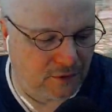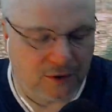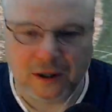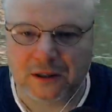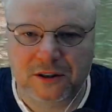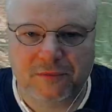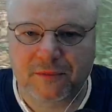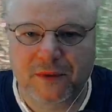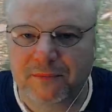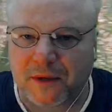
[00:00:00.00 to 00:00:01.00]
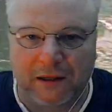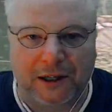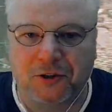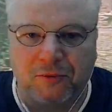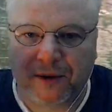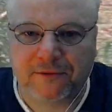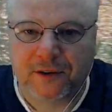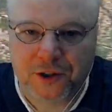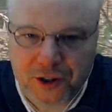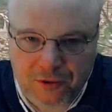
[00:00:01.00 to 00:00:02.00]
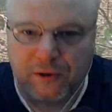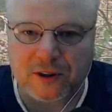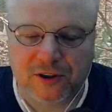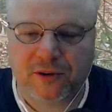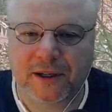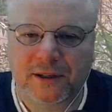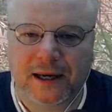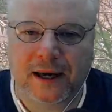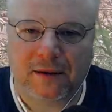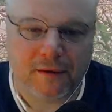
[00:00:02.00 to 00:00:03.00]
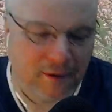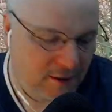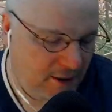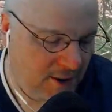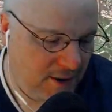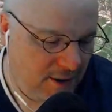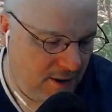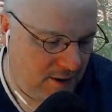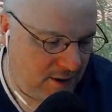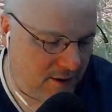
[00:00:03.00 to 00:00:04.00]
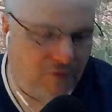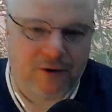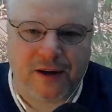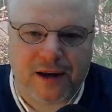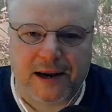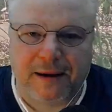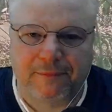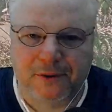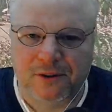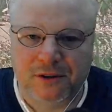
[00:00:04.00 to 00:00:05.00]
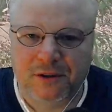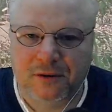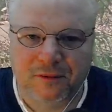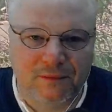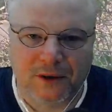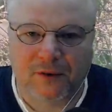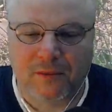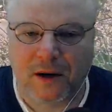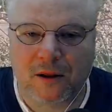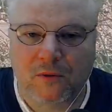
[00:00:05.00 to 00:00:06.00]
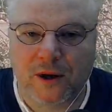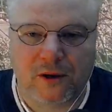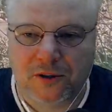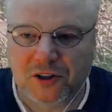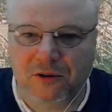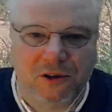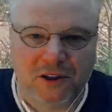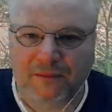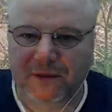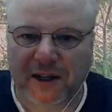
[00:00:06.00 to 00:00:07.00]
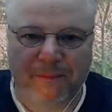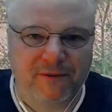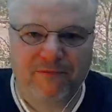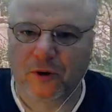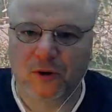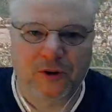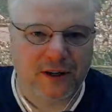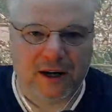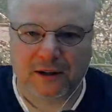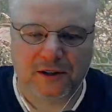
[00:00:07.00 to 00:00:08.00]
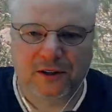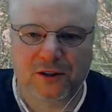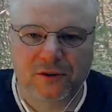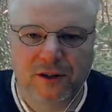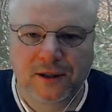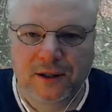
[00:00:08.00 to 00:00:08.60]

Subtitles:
like some electrical malfunction, it went straight down. And what if that happens, a mile away, or some type of bird knocks into it